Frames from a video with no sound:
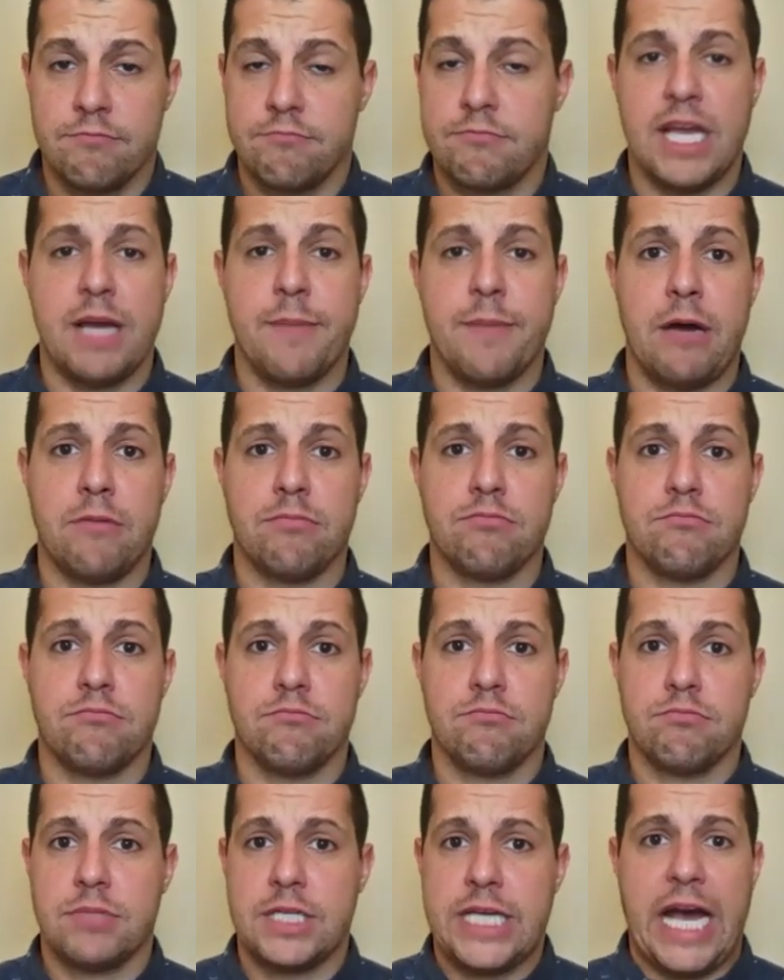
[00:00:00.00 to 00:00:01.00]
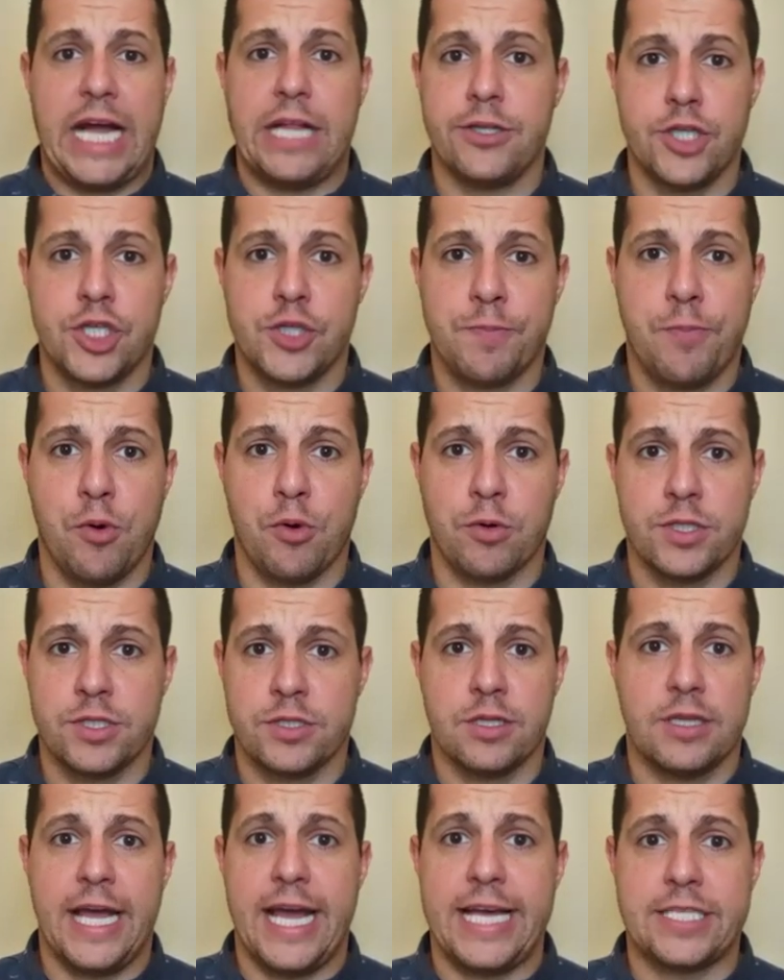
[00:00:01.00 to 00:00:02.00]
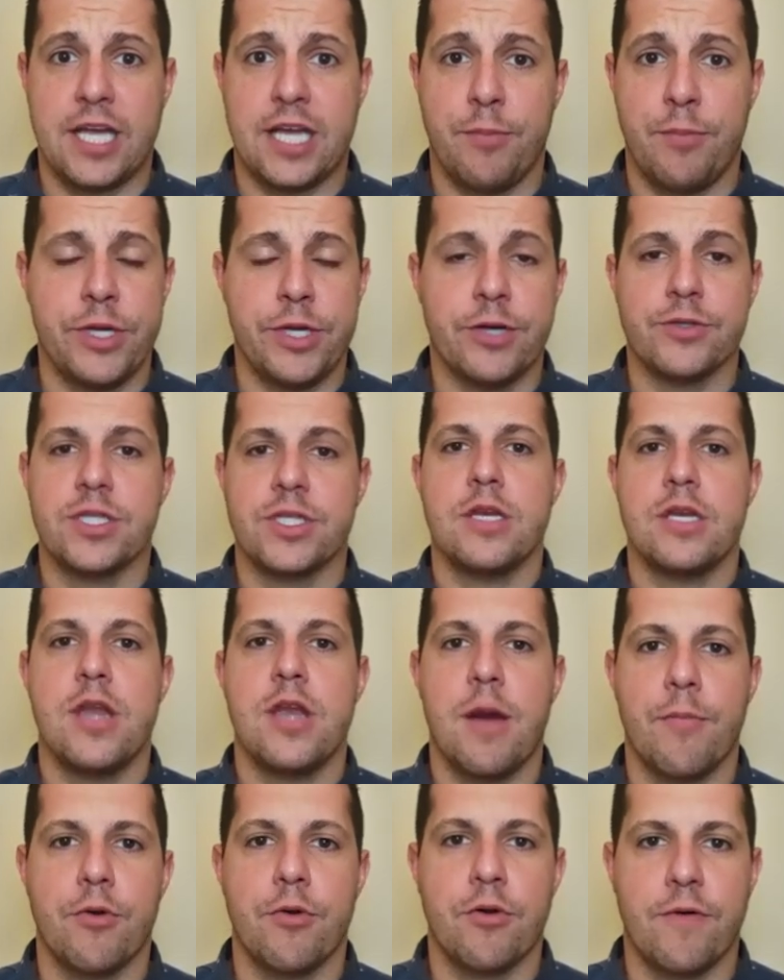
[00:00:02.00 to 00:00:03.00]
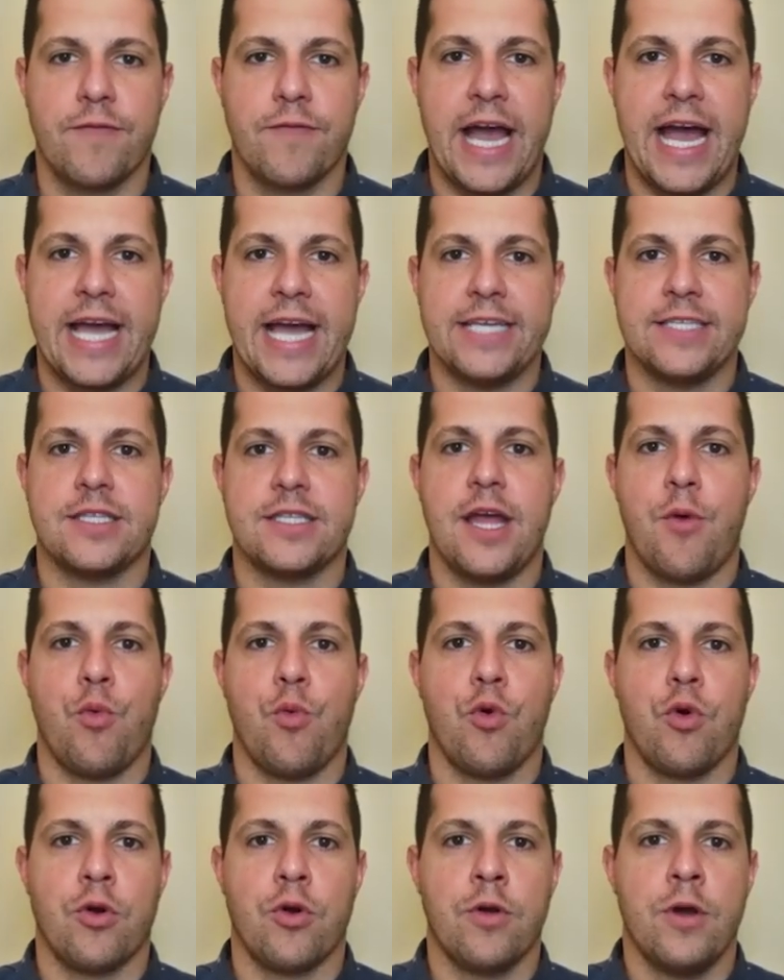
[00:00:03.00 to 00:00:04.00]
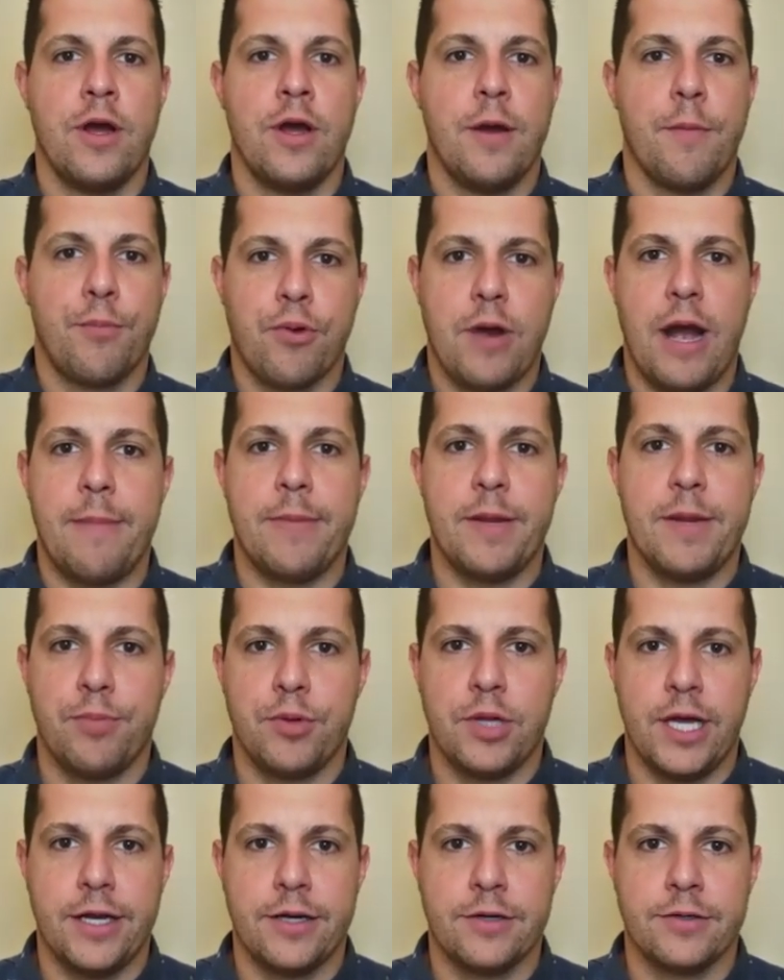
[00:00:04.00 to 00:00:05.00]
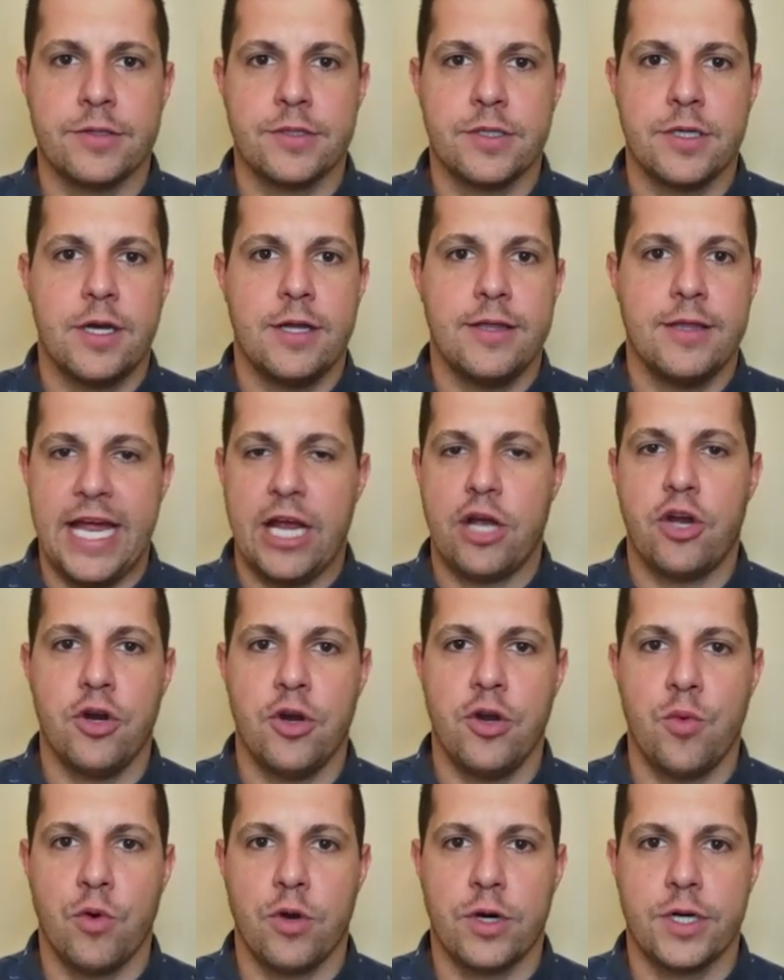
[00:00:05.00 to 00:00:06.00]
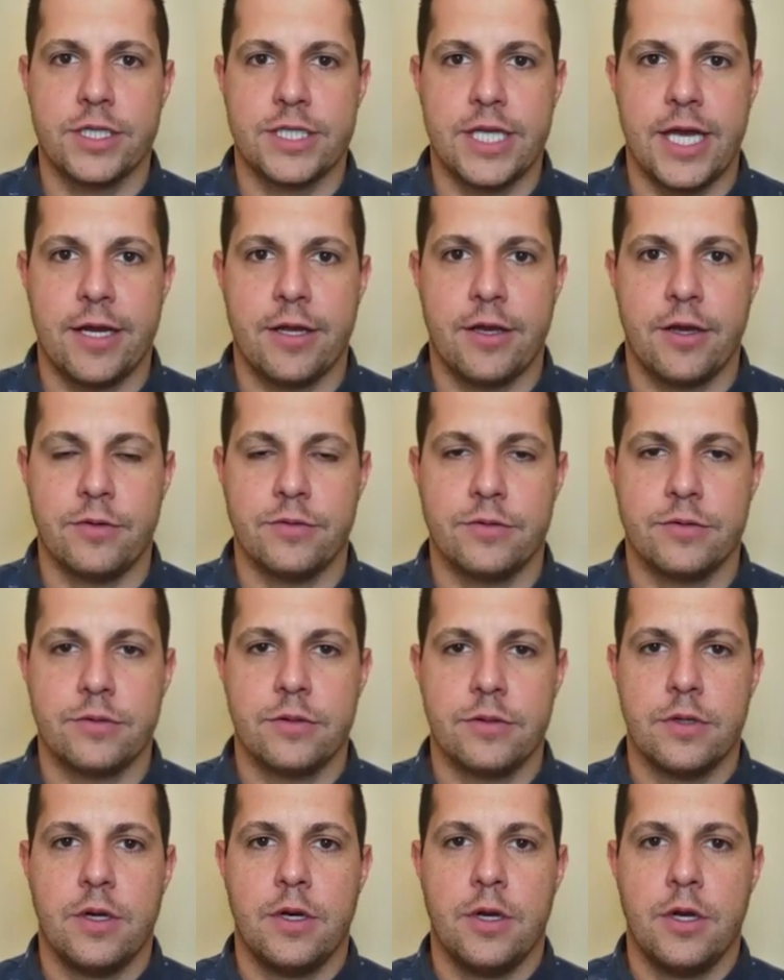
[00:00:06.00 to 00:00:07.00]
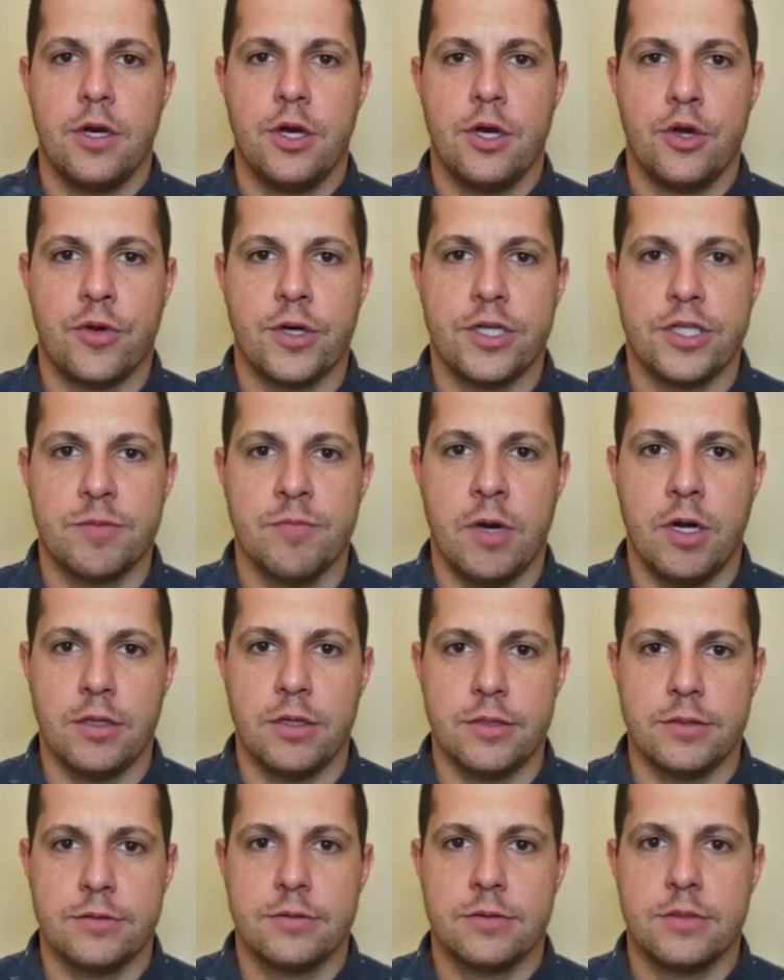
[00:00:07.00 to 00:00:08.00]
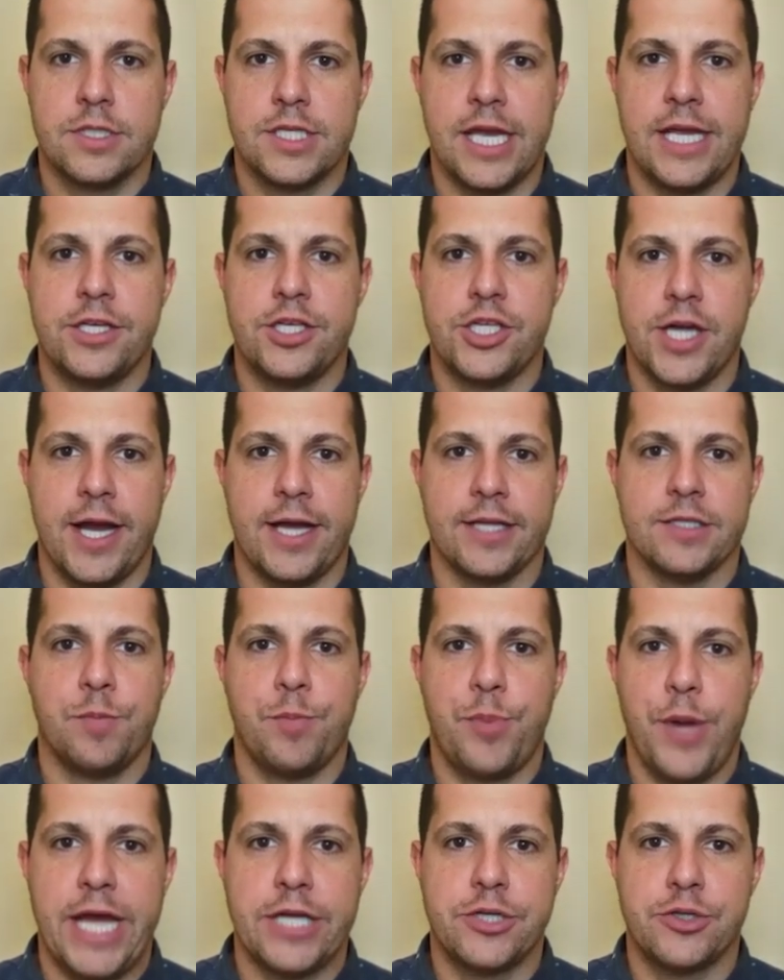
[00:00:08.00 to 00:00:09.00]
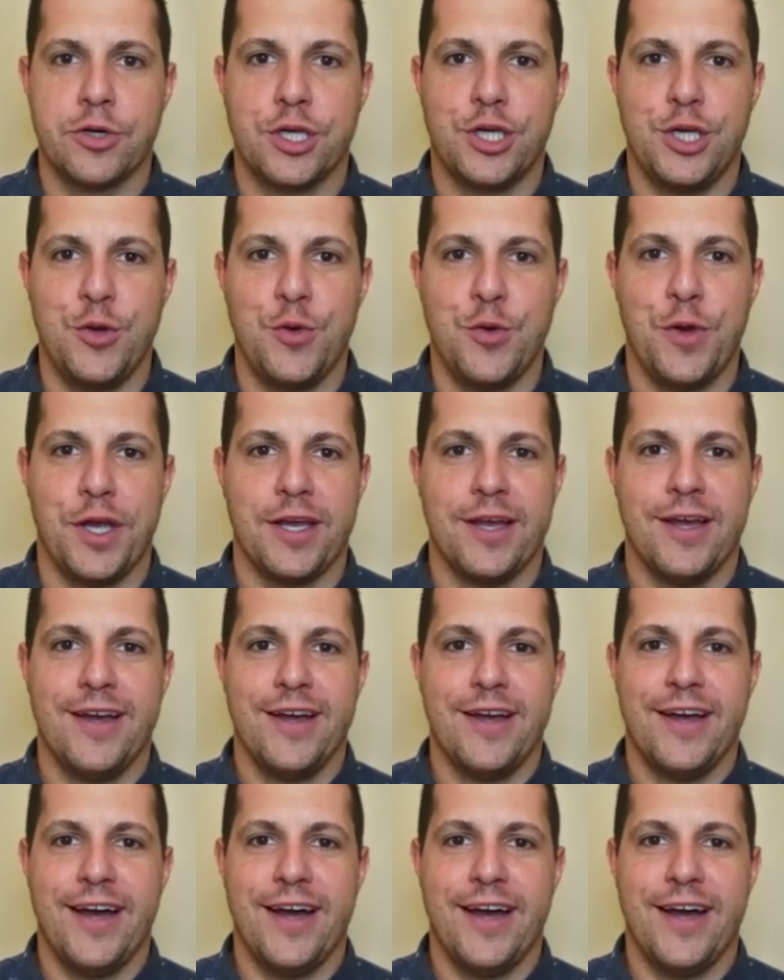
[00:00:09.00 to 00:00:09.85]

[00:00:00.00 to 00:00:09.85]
think about college sports the last couple of years, the number of guys that were prominent players that couldn't work as a head coach. Chris Mullin, St. John's, Patrick Ewing,